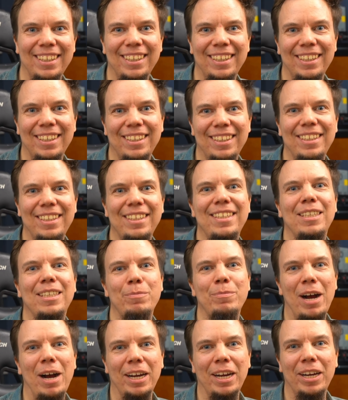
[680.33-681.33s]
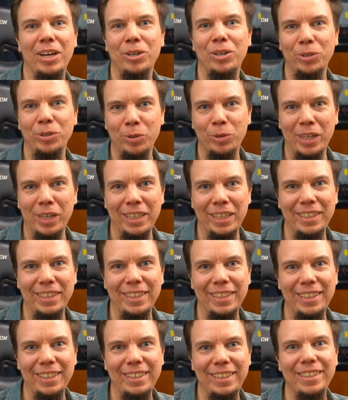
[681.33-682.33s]
This is Mac. Control Alt
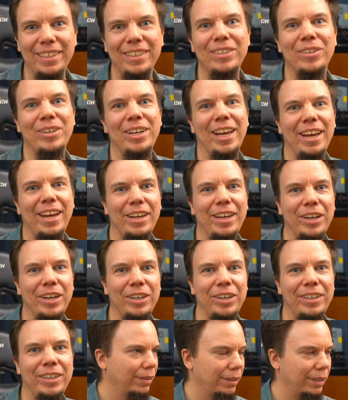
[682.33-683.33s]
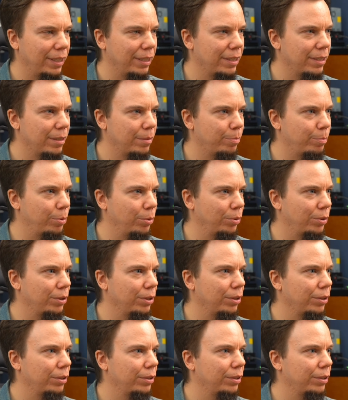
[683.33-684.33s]
delete is okay here. Let's put
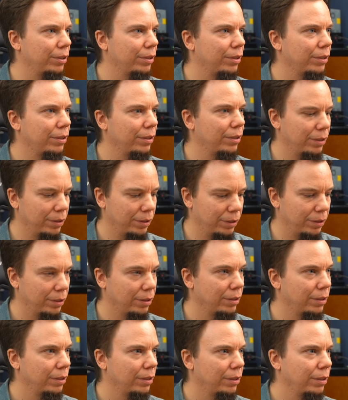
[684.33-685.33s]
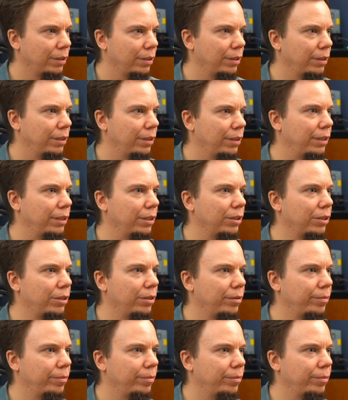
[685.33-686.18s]
it here.